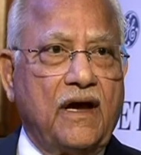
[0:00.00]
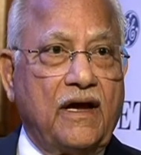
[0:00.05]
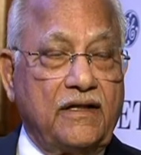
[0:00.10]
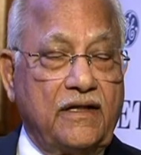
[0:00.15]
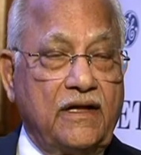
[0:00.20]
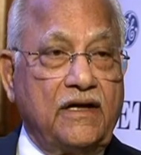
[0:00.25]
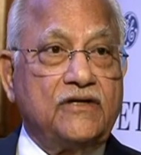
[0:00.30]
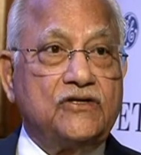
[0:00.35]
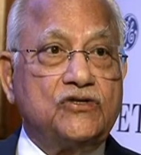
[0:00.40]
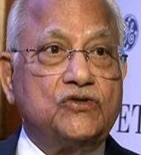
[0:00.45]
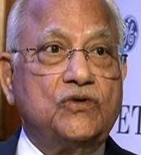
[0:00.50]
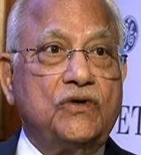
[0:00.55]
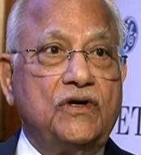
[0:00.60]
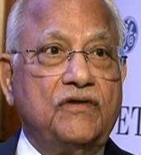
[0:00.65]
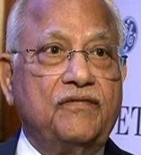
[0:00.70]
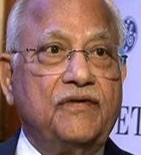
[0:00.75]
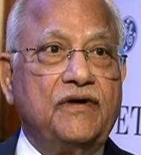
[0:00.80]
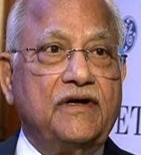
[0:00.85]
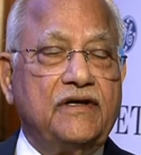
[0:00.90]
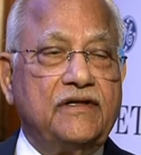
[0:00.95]
I think it's two
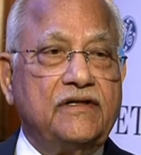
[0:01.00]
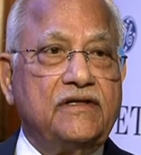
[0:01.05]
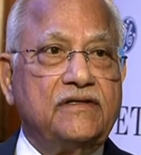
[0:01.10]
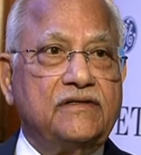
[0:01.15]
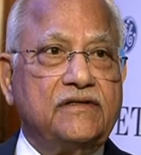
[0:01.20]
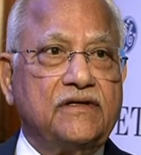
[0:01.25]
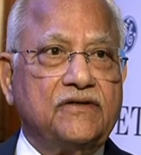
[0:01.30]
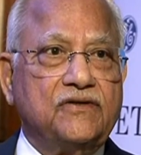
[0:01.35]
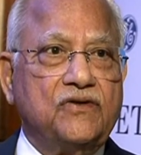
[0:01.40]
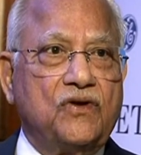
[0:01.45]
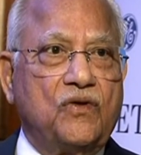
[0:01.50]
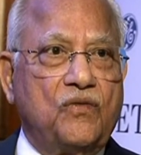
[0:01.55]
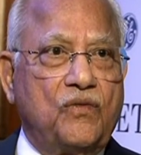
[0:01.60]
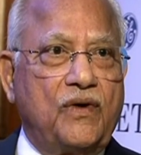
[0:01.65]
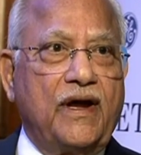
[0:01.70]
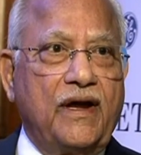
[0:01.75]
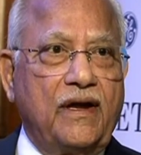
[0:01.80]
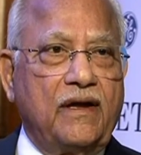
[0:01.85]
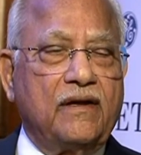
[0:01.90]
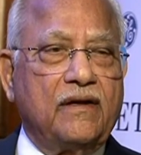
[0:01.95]
different diseases. You know
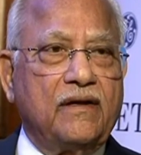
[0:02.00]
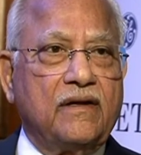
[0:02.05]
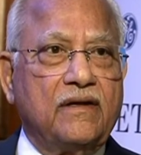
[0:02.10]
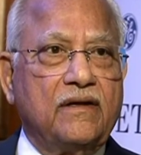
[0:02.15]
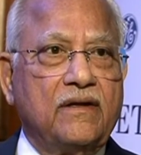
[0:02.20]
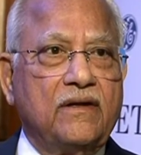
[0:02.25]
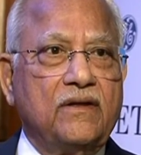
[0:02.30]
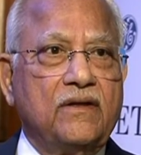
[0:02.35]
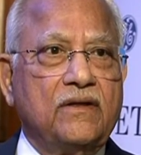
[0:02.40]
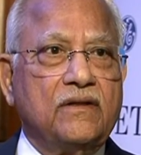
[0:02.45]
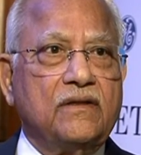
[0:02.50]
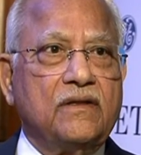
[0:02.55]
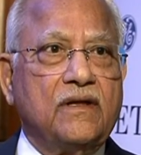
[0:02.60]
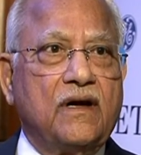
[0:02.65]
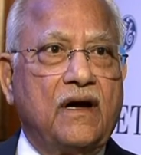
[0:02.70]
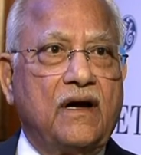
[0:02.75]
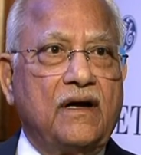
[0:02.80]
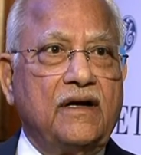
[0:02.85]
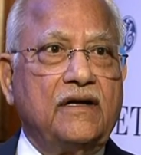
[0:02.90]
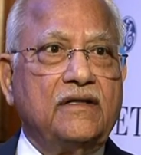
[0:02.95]
why?
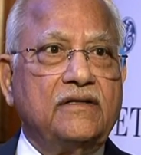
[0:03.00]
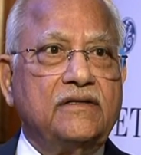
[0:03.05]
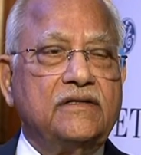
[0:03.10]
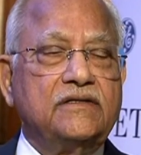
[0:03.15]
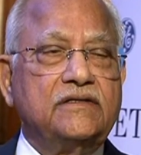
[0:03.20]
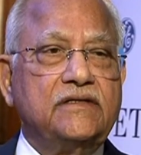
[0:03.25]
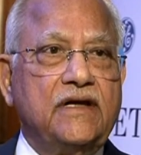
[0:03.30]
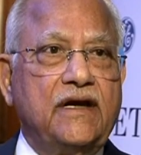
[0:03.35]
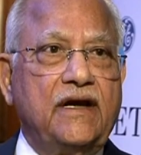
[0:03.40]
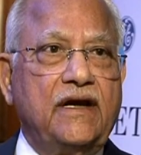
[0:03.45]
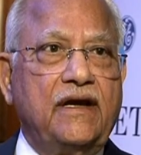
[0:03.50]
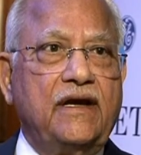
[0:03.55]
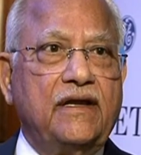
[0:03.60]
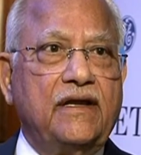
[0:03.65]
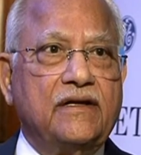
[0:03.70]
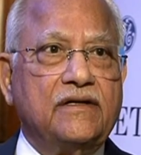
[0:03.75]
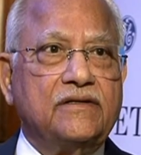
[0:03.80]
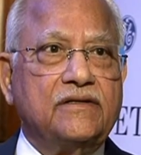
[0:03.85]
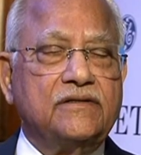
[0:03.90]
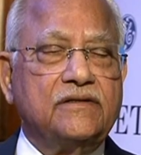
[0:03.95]
The heart disease in
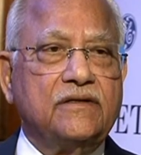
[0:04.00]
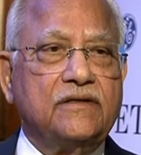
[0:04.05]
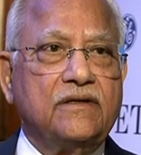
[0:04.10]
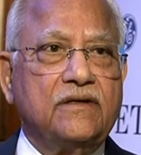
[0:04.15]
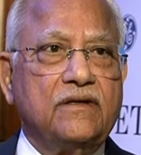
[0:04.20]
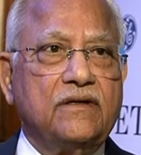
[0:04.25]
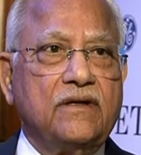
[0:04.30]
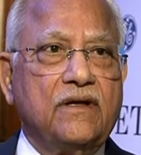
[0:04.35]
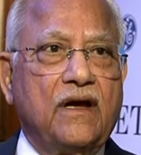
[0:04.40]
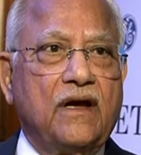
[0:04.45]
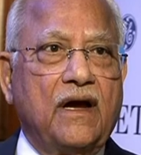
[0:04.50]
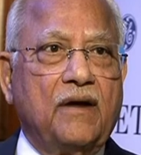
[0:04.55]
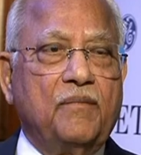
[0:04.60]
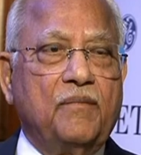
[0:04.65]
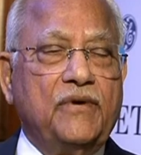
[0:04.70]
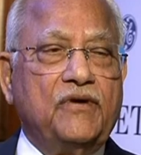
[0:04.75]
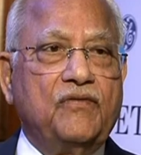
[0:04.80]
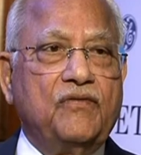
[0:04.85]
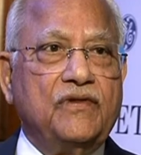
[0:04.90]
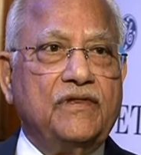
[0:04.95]
Indians
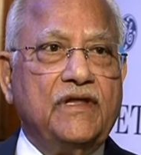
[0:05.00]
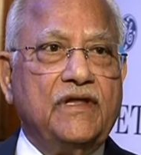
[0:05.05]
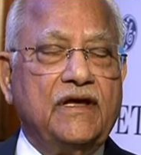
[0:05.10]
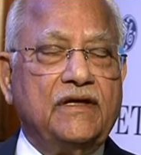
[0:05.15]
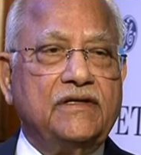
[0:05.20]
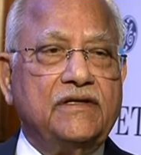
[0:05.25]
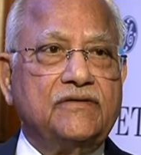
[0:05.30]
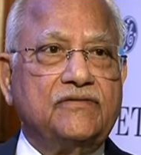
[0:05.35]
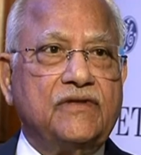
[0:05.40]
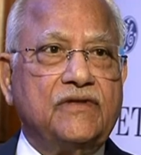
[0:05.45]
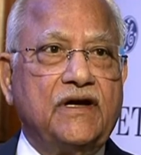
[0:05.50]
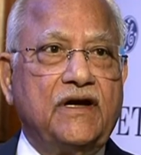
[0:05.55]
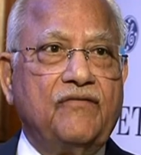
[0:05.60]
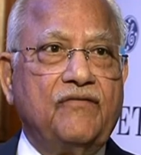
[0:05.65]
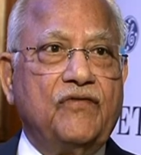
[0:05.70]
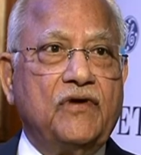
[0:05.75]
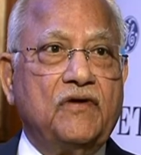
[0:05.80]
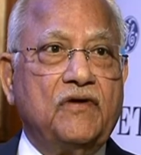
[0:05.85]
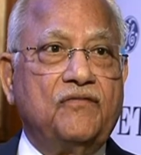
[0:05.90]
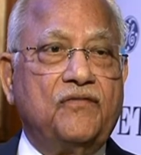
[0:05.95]
between the ages
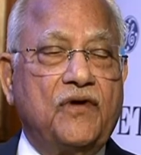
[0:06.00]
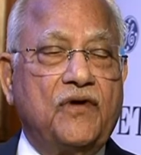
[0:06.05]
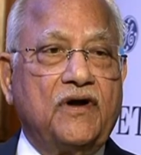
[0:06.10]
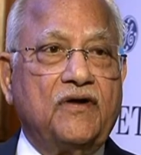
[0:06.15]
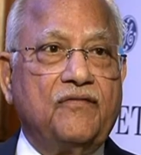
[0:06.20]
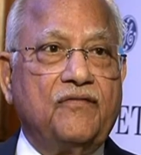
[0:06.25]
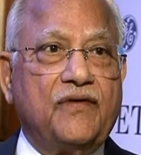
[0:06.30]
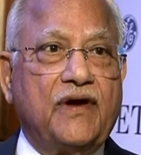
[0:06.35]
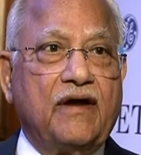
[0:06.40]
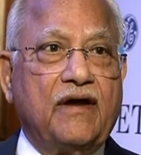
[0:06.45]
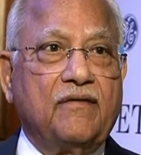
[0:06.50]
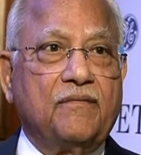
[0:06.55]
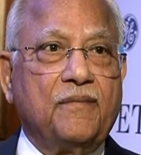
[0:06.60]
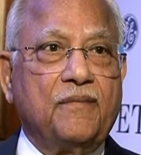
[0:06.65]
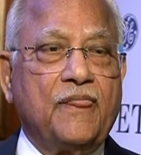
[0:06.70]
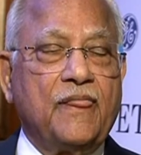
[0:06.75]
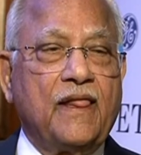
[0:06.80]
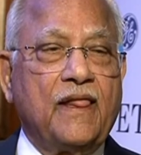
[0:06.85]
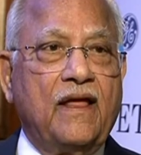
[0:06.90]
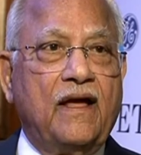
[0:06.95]
35 and 45
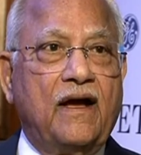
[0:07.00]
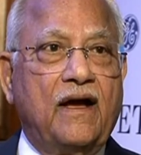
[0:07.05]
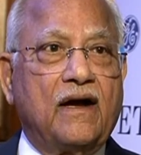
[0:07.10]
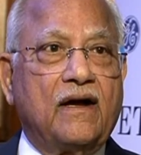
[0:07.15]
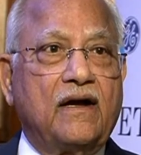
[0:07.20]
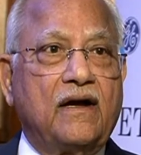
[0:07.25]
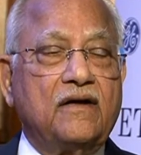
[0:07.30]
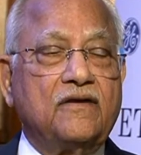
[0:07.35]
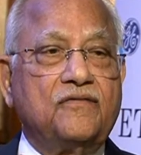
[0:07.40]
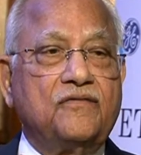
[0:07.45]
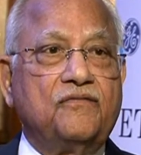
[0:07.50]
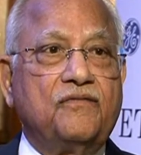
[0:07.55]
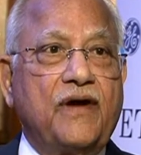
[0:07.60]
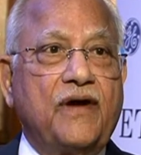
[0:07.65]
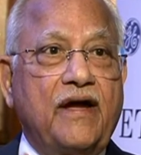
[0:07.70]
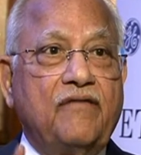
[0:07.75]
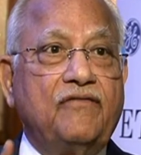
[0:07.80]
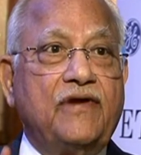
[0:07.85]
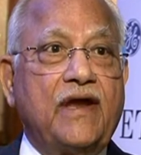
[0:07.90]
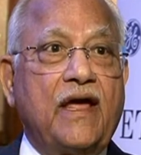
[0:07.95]
occurs
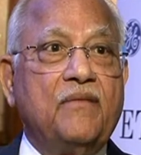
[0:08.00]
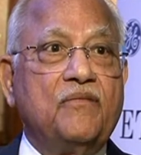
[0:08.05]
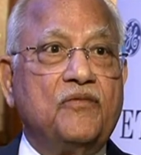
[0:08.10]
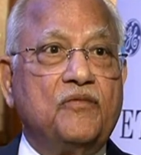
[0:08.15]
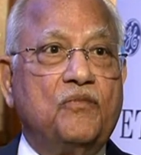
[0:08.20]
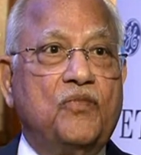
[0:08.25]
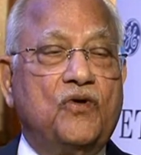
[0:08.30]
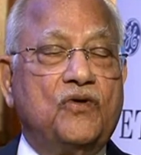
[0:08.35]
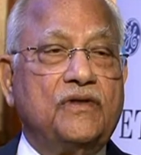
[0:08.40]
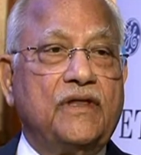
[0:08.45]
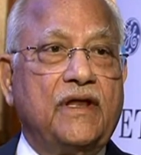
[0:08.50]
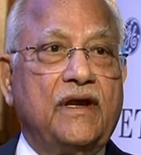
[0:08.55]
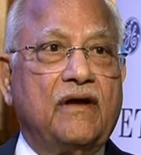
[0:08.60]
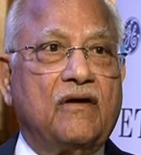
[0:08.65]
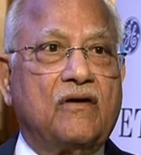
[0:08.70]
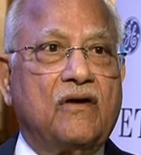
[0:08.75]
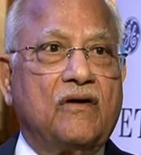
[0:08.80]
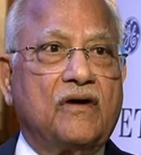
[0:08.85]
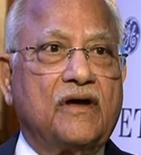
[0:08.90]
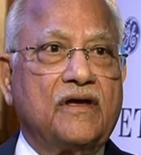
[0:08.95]
5 times more than
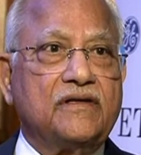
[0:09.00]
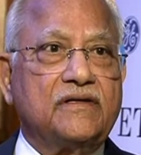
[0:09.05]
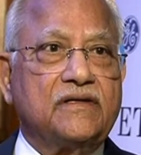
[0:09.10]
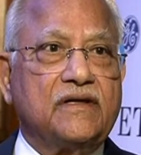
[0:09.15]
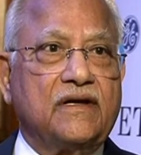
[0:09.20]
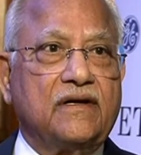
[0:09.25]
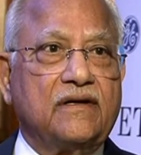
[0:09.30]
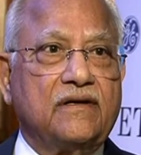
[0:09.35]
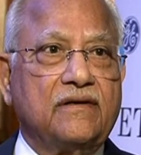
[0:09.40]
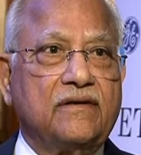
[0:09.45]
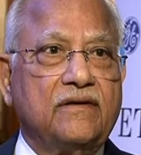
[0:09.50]
a Caucasian.